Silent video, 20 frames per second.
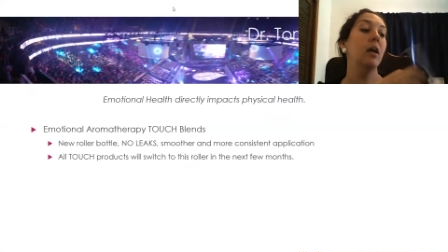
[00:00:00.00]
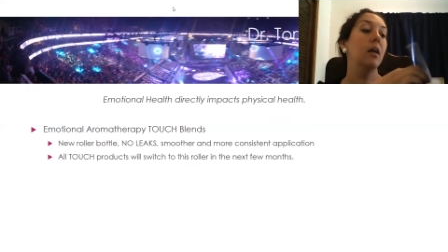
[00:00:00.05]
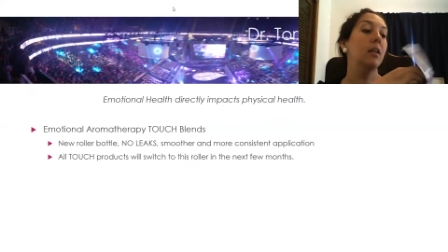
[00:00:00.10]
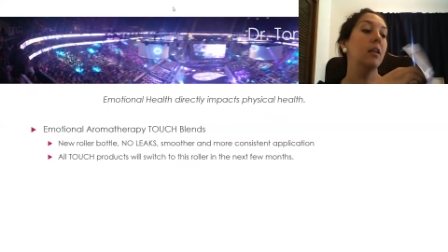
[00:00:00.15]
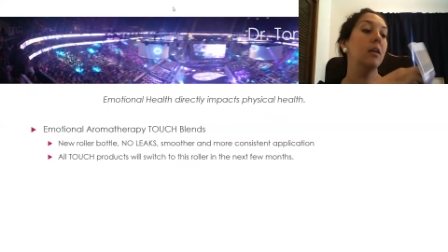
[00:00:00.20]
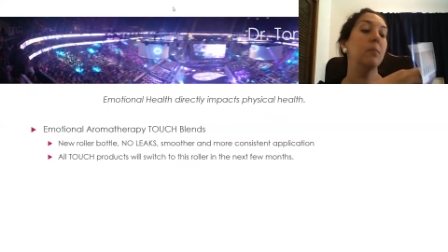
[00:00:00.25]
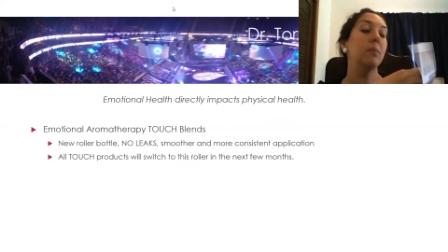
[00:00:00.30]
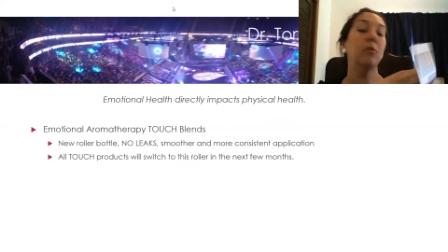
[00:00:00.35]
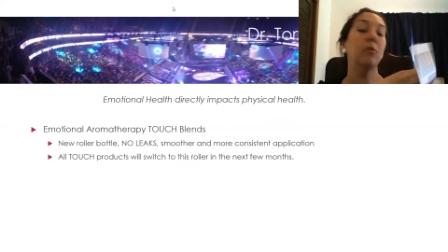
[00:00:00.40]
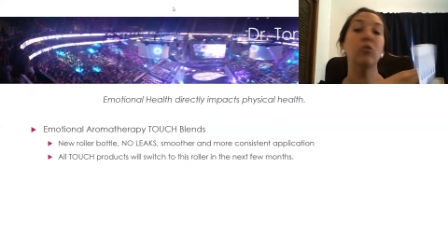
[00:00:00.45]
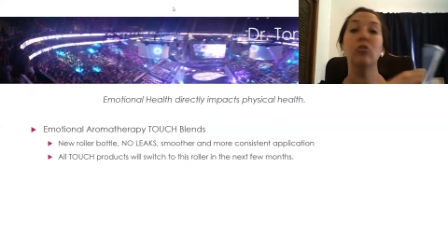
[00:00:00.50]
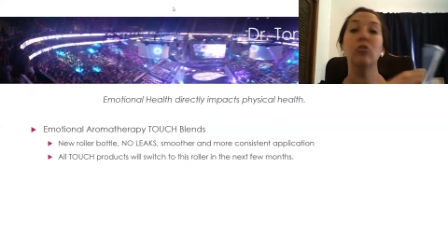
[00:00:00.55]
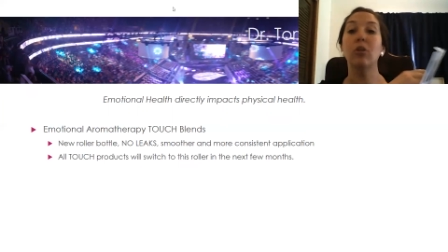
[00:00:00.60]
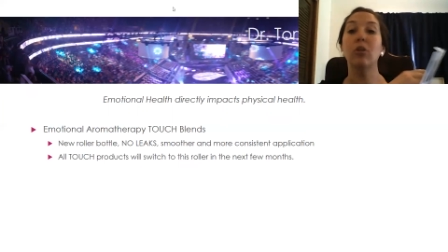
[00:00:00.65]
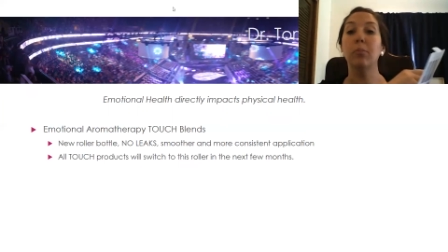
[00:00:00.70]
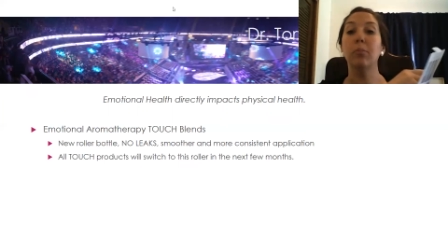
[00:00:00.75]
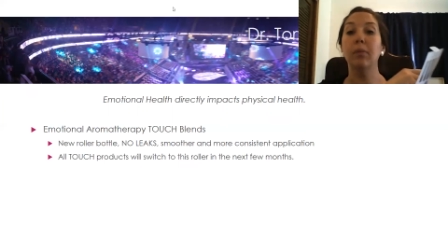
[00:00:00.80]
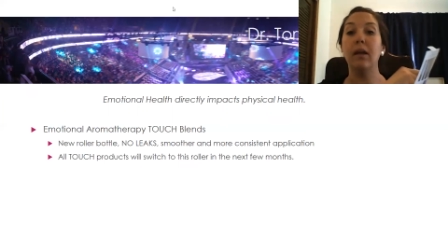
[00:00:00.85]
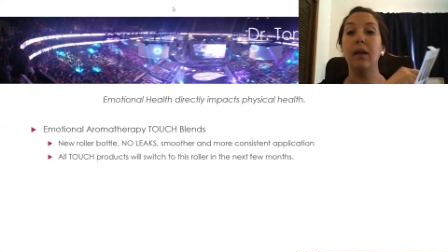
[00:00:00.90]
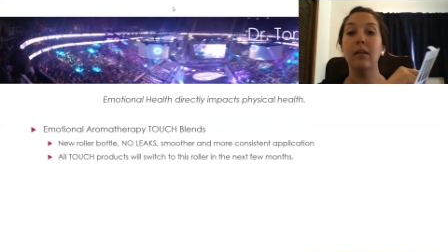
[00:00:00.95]
the
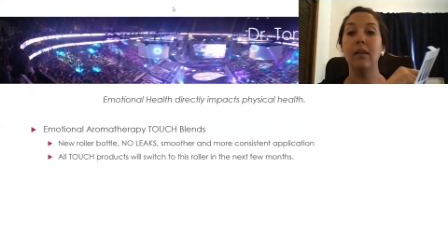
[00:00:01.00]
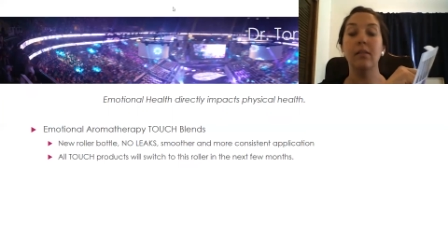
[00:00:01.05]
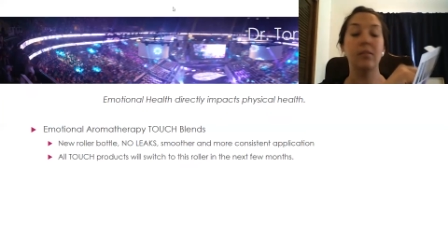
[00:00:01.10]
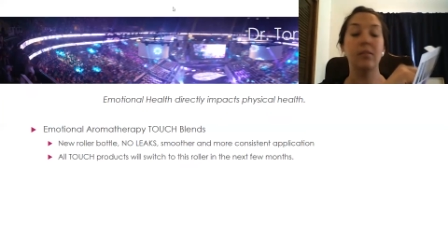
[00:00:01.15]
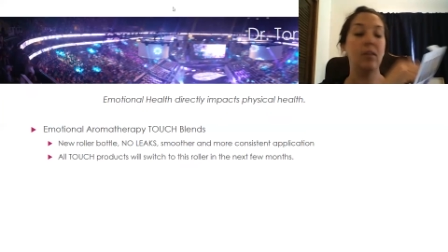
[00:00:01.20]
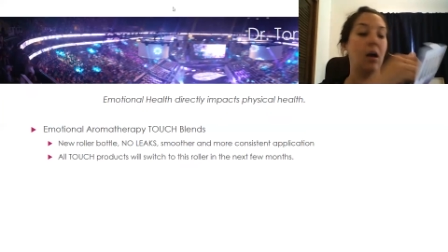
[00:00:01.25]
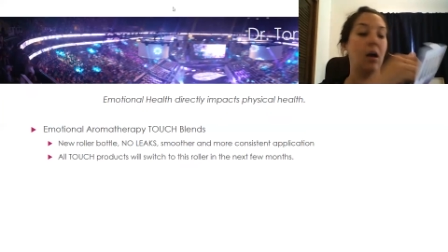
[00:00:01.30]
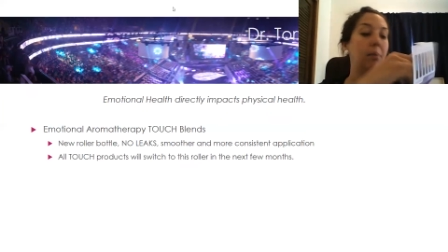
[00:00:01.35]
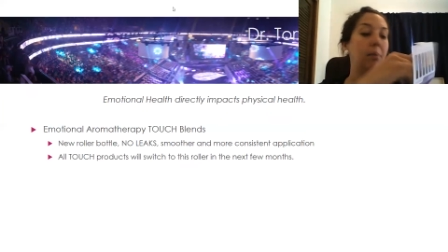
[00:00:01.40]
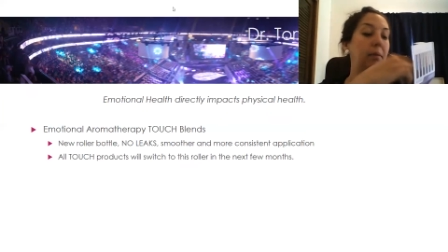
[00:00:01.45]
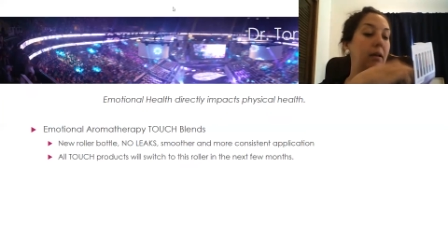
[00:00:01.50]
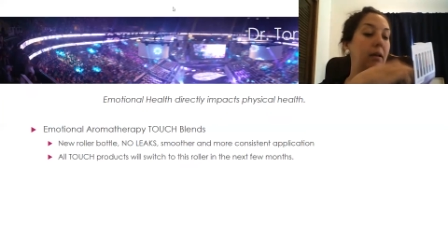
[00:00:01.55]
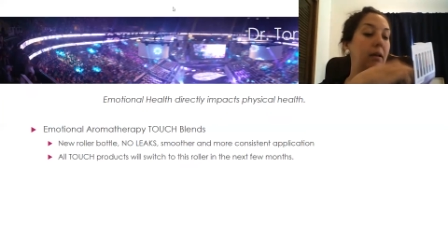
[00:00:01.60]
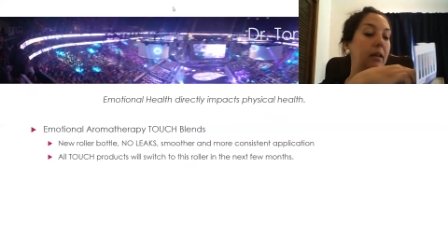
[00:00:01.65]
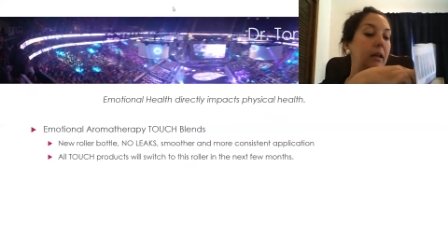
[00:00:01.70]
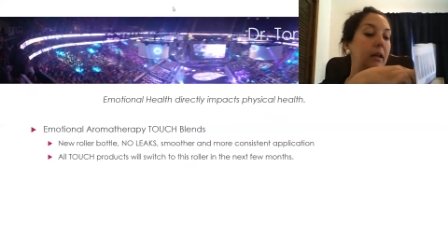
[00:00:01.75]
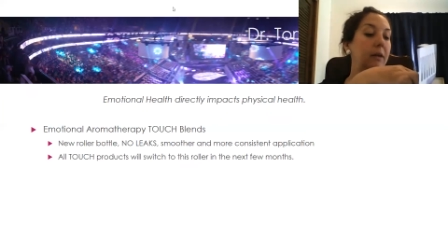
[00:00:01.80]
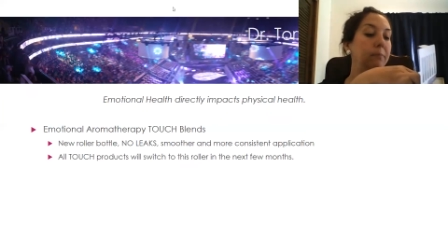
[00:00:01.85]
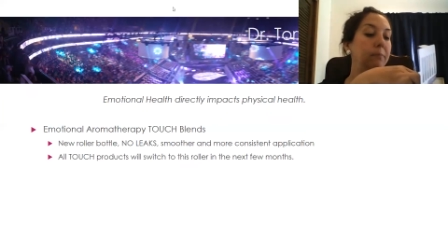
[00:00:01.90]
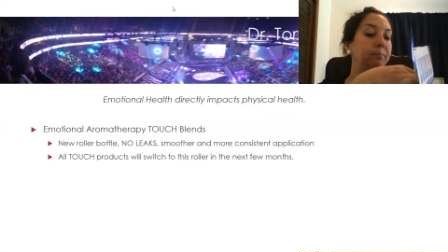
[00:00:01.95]
emotional blends
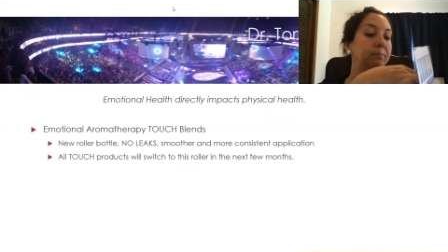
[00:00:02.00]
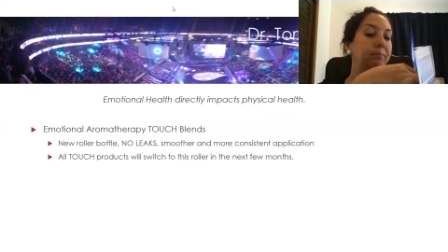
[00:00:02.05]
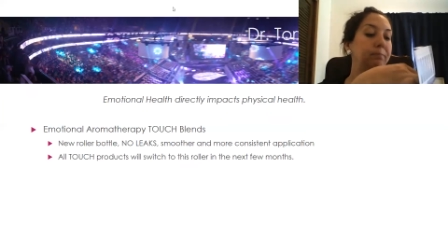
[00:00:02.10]
topically,